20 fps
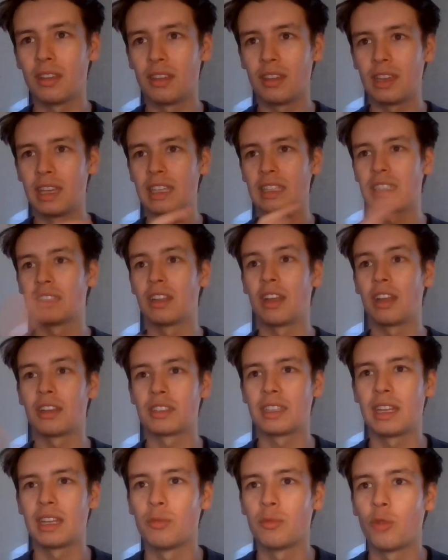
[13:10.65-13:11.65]
his
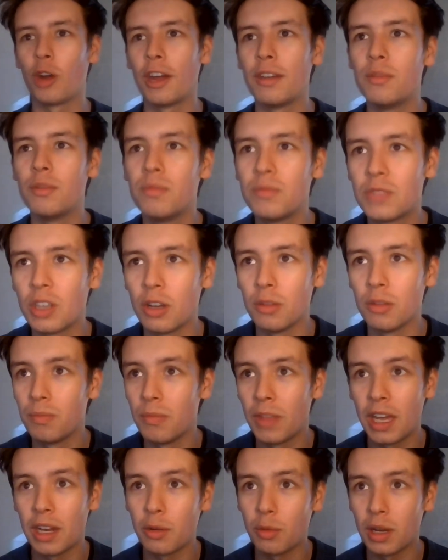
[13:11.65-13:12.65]
last name right. So
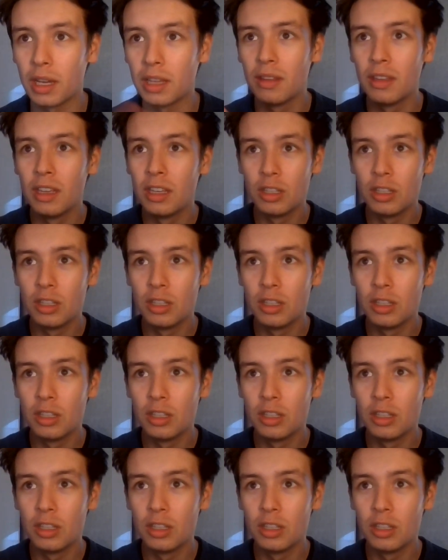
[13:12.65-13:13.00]
anyway,